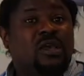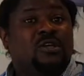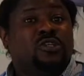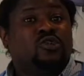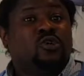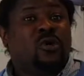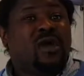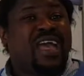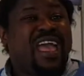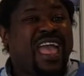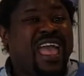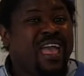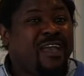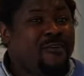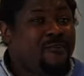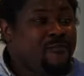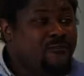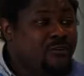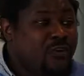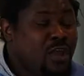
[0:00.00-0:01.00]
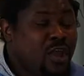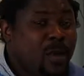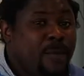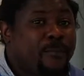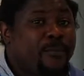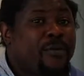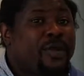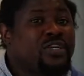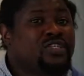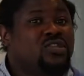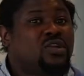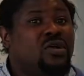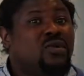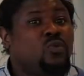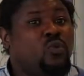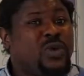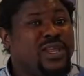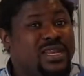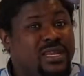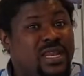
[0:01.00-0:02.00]
So every
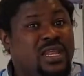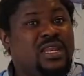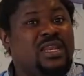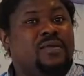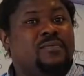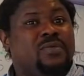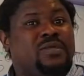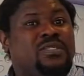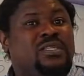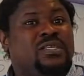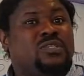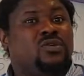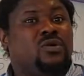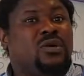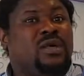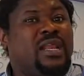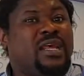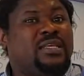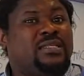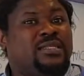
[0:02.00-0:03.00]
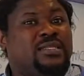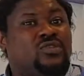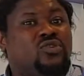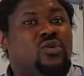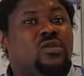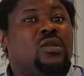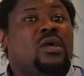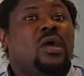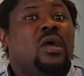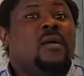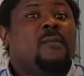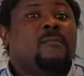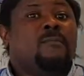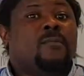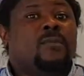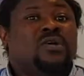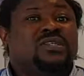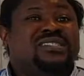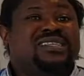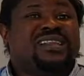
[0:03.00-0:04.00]
operation within the business organization
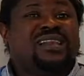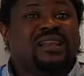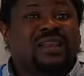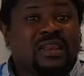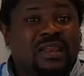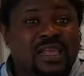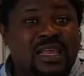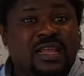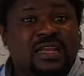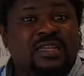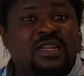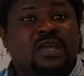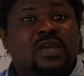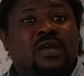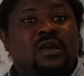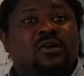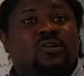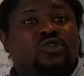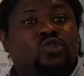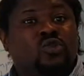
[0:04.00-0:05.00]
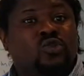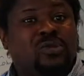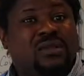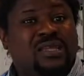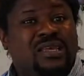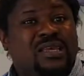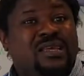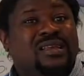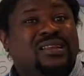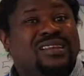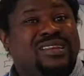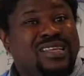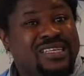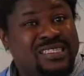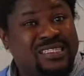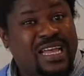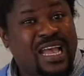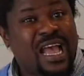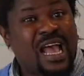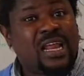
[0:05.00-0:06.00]
must lead to the
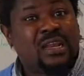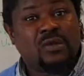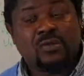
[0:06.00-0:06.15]
desired